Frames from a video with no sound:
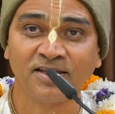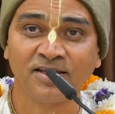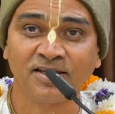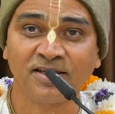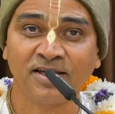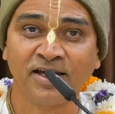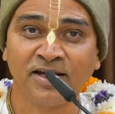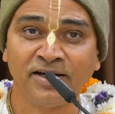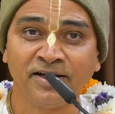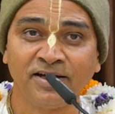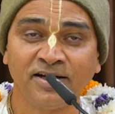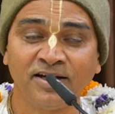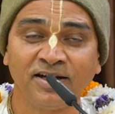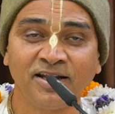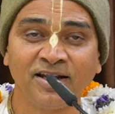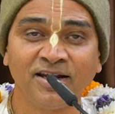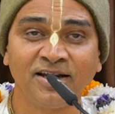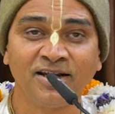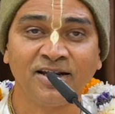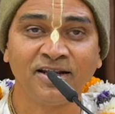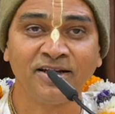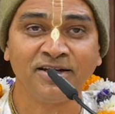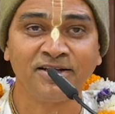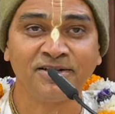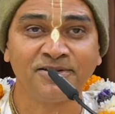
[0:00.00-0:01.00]
can
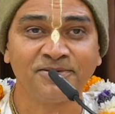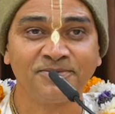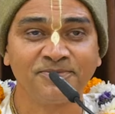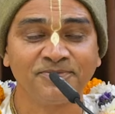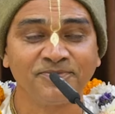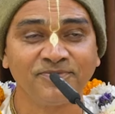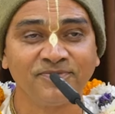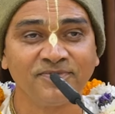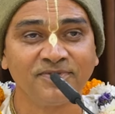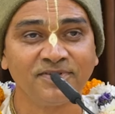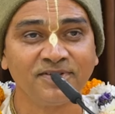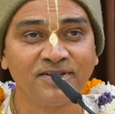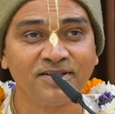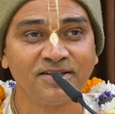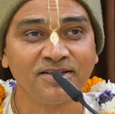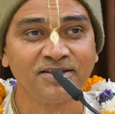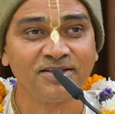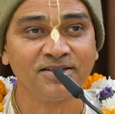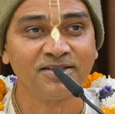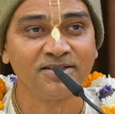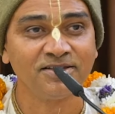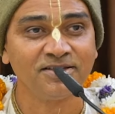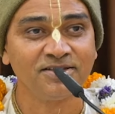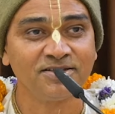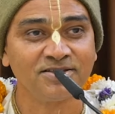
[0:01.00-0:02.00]
tell in
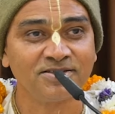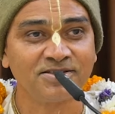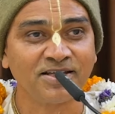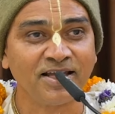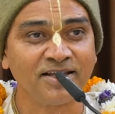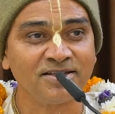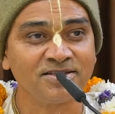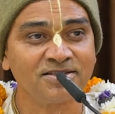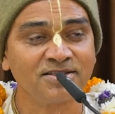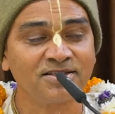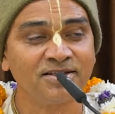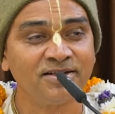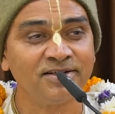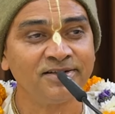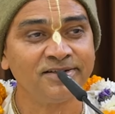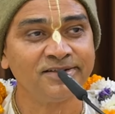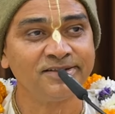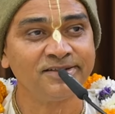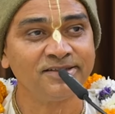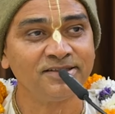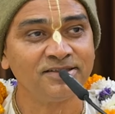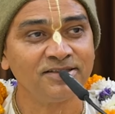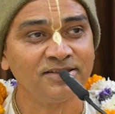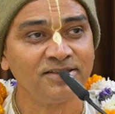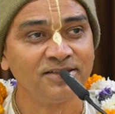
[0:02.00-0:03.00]

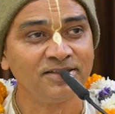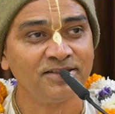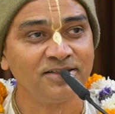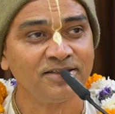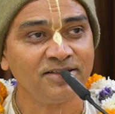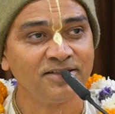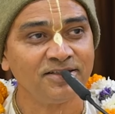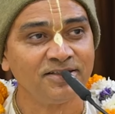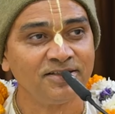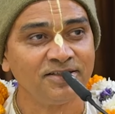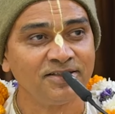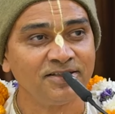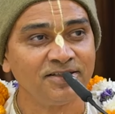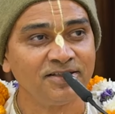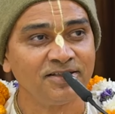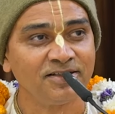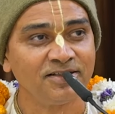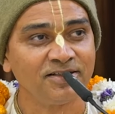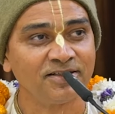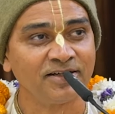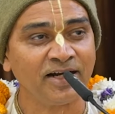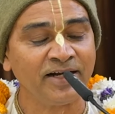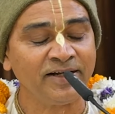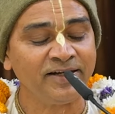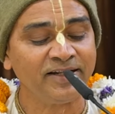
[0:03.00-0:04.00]
Sanskrit,
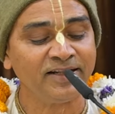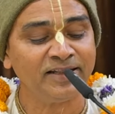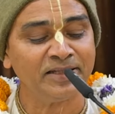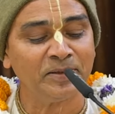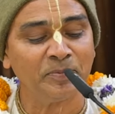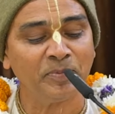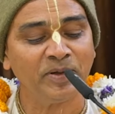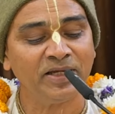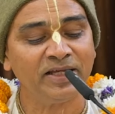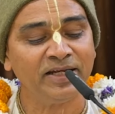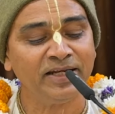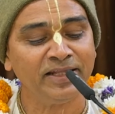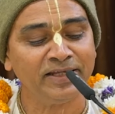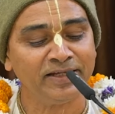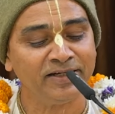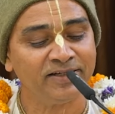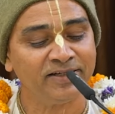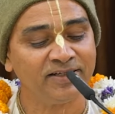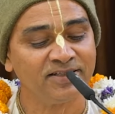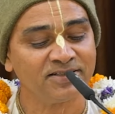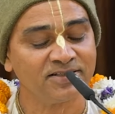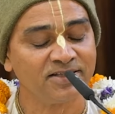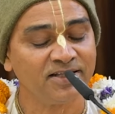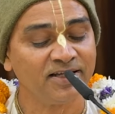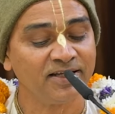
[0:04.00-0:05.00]
right in the beginning
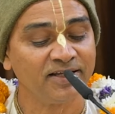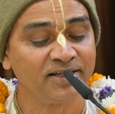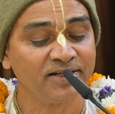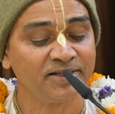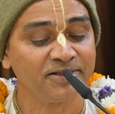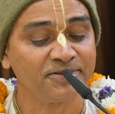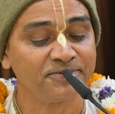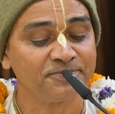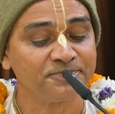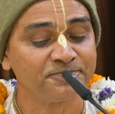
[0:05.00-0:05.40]
it is there.